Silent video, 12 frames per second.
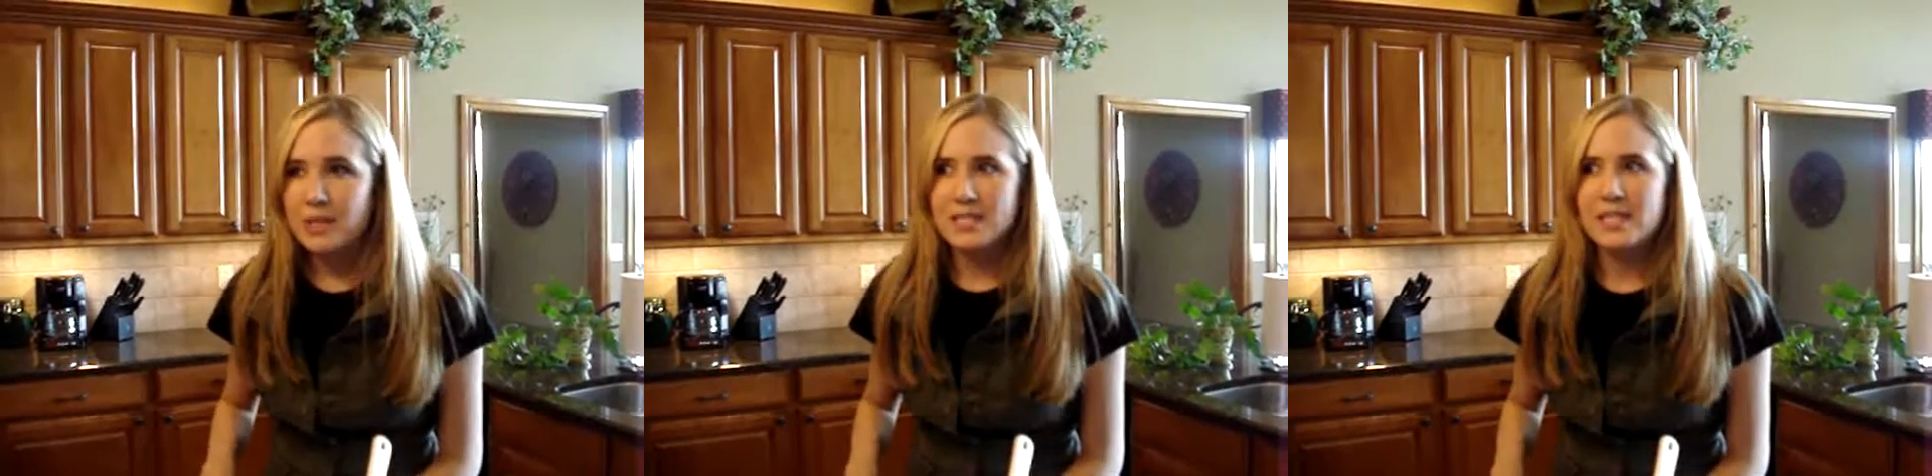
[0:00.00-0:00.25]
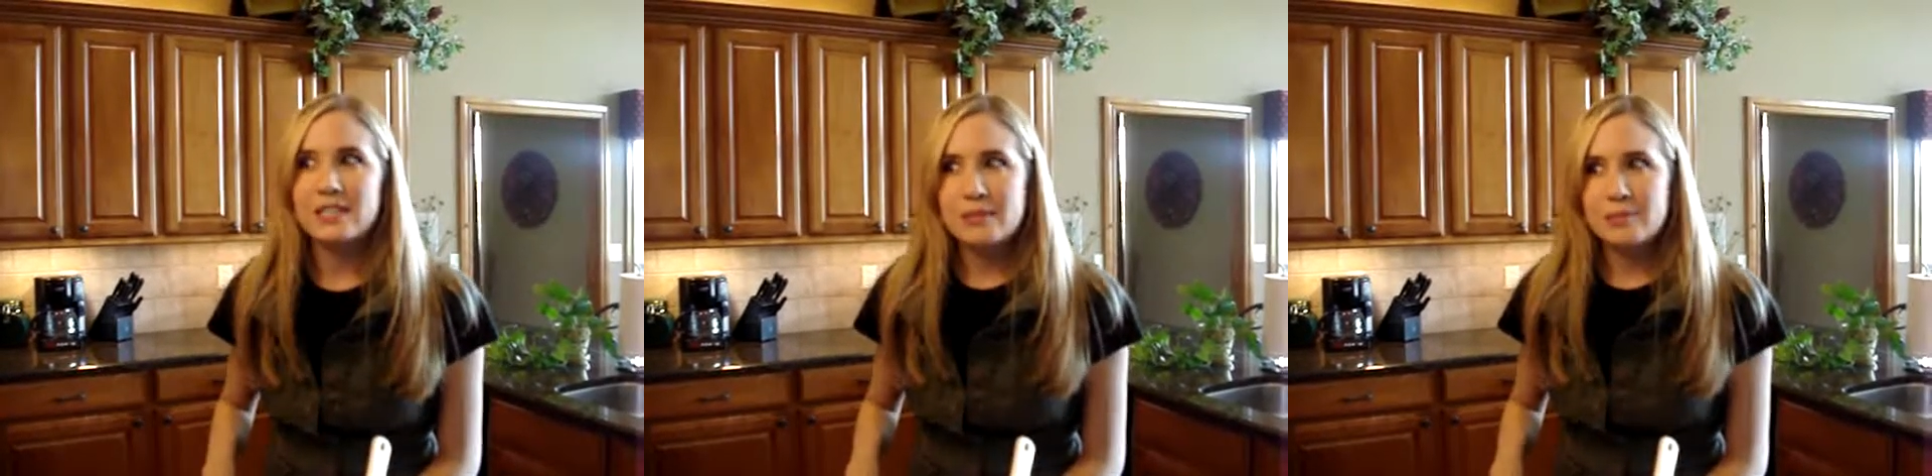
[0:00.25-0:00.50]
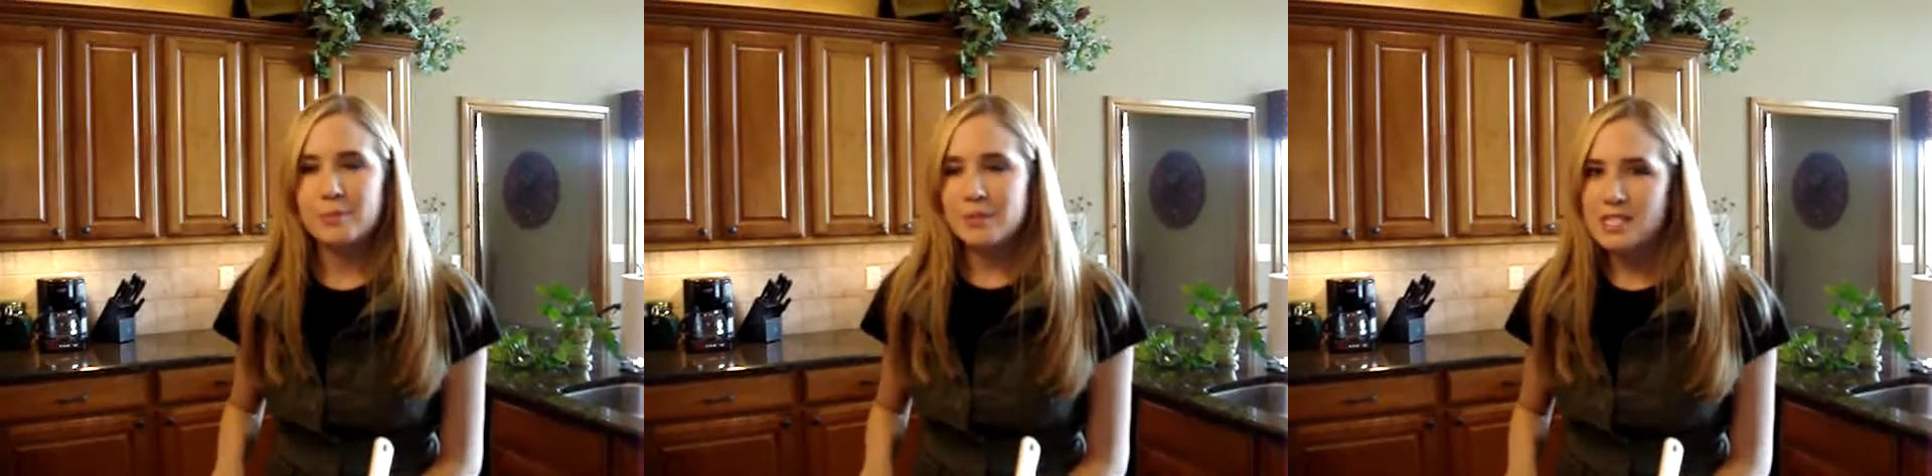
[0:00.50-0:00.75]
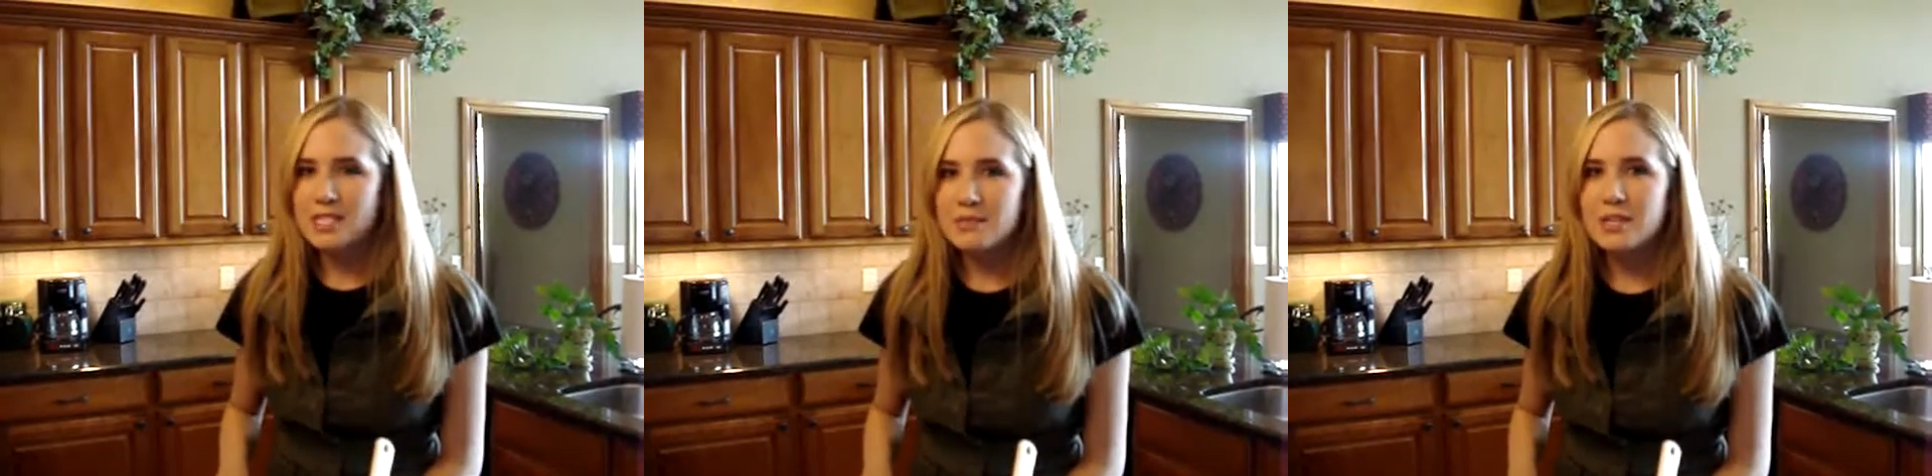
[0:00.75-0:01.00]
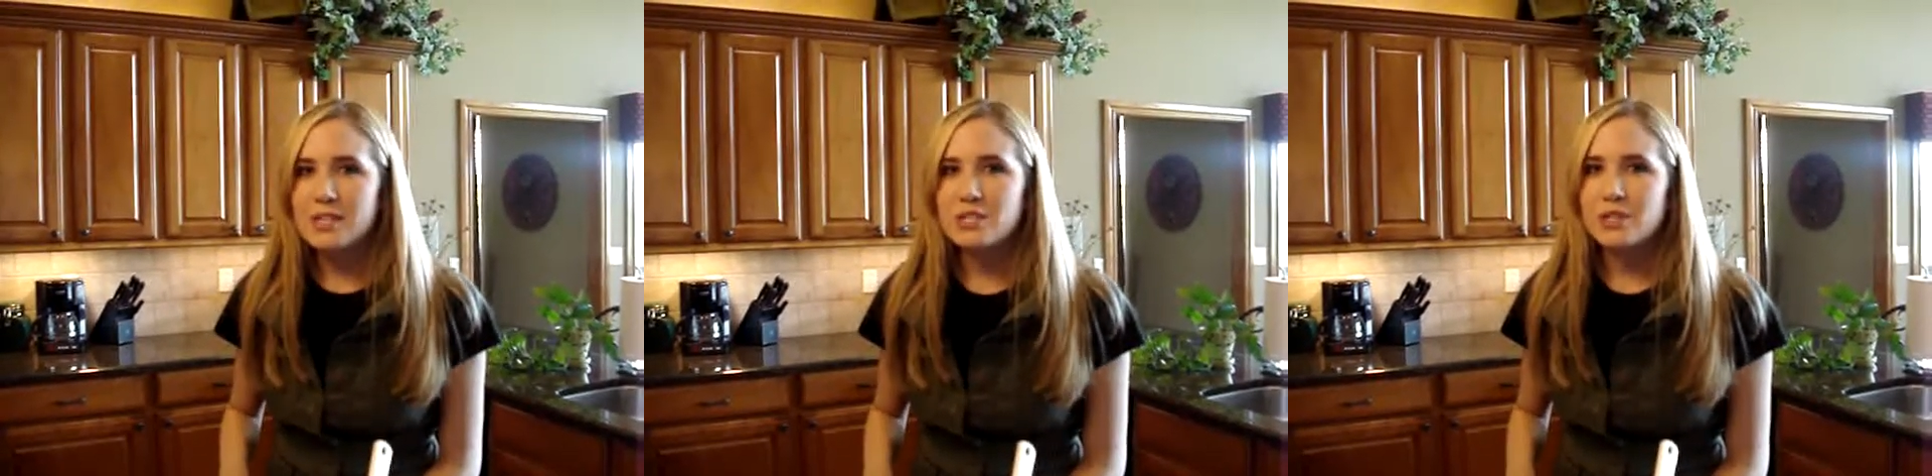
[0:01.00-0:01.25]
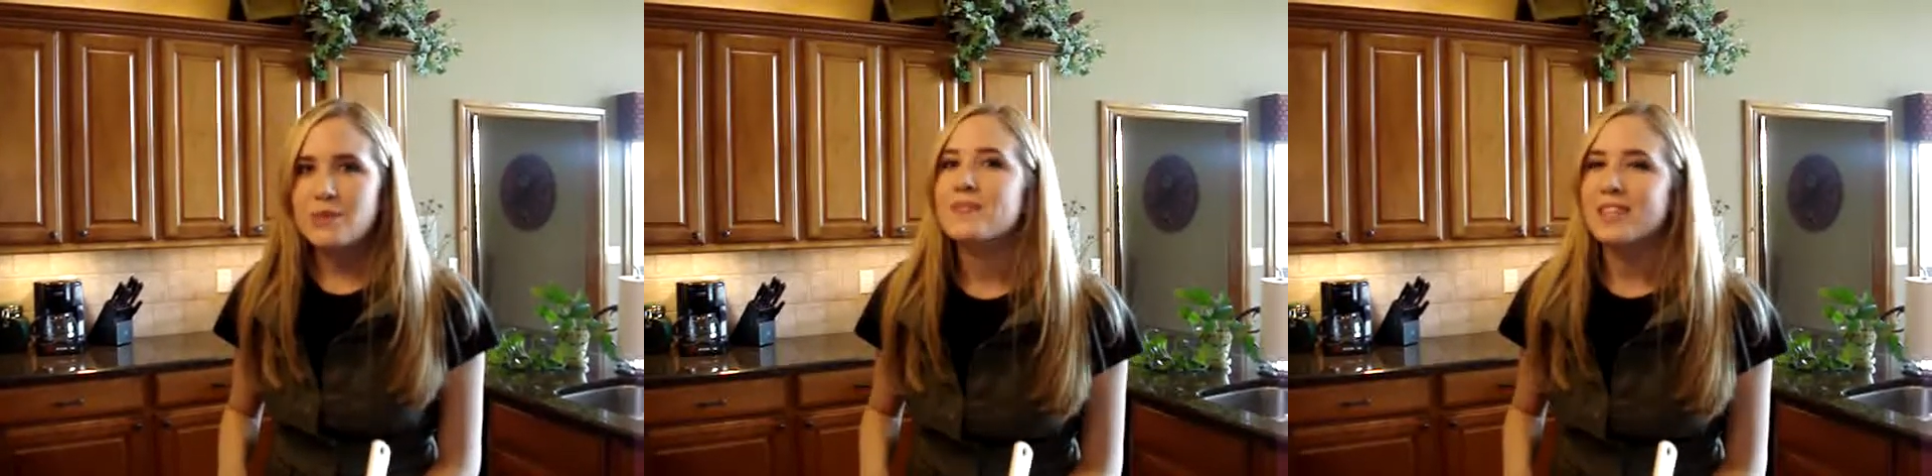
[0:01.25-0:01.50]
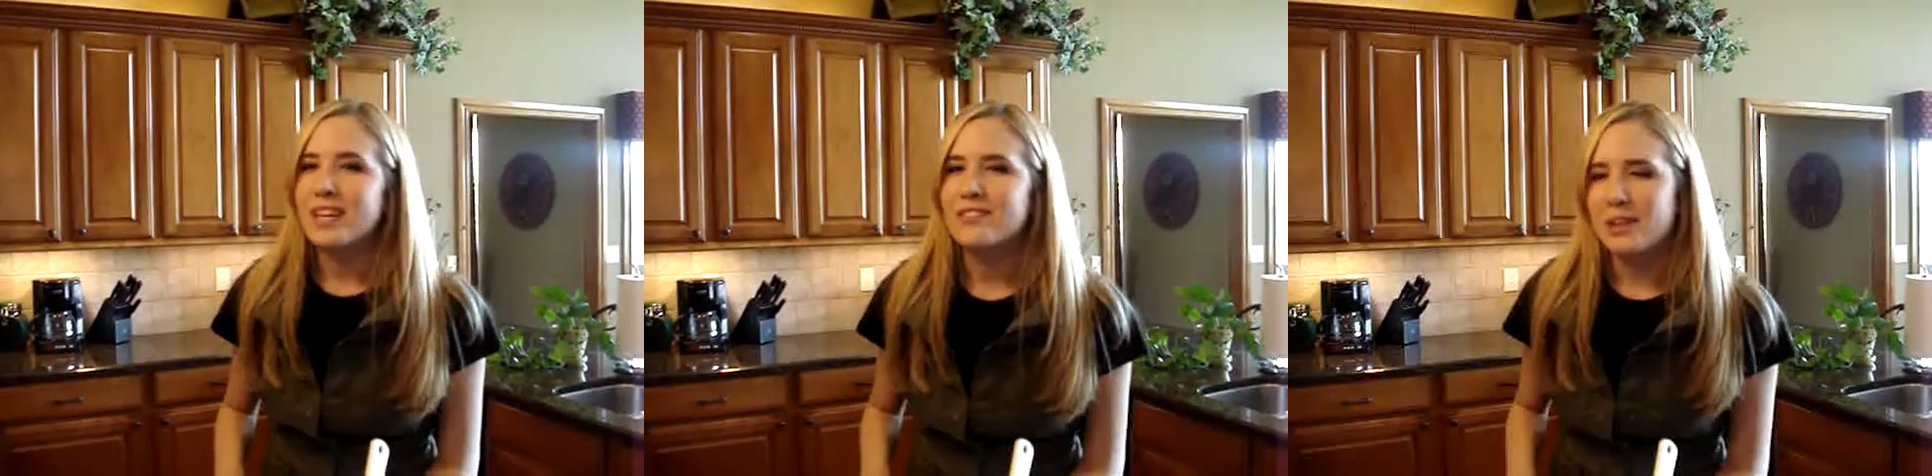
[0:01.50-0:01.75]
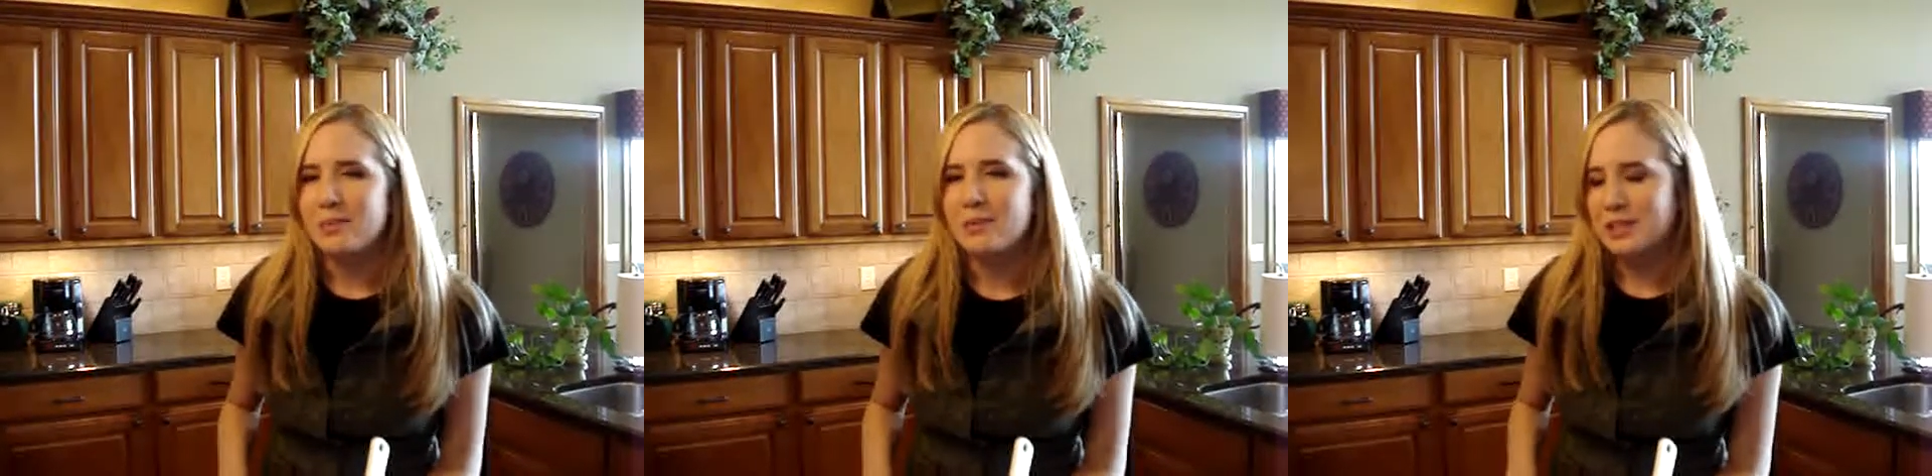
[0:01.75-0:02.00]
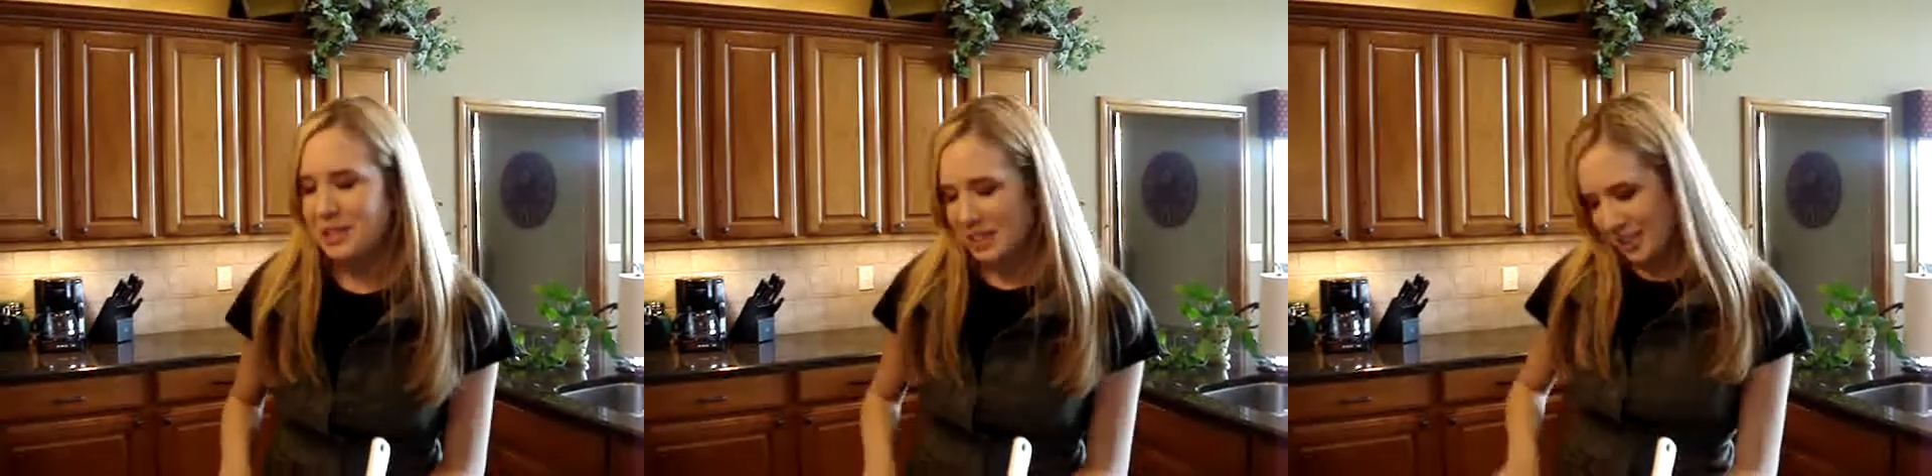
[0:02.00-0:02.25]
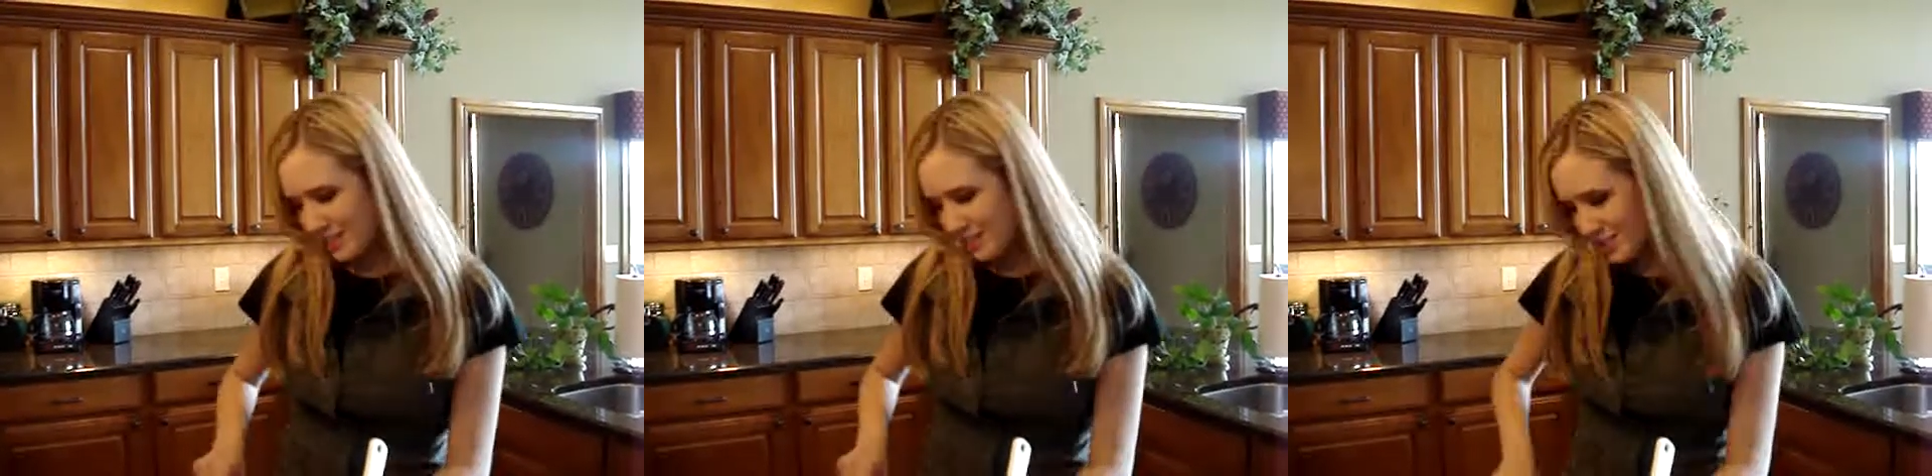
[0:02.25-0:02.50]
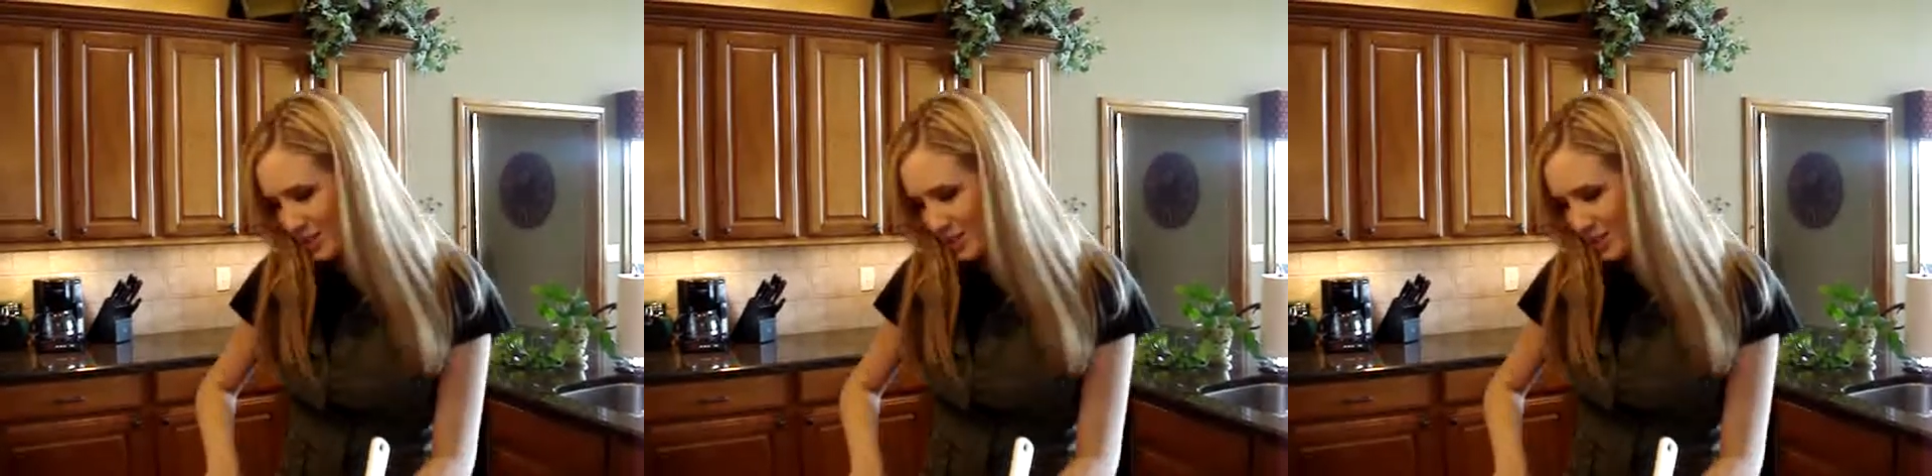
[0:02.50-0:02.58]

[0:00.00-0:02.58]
because I am a business major, I'd rather be cooking.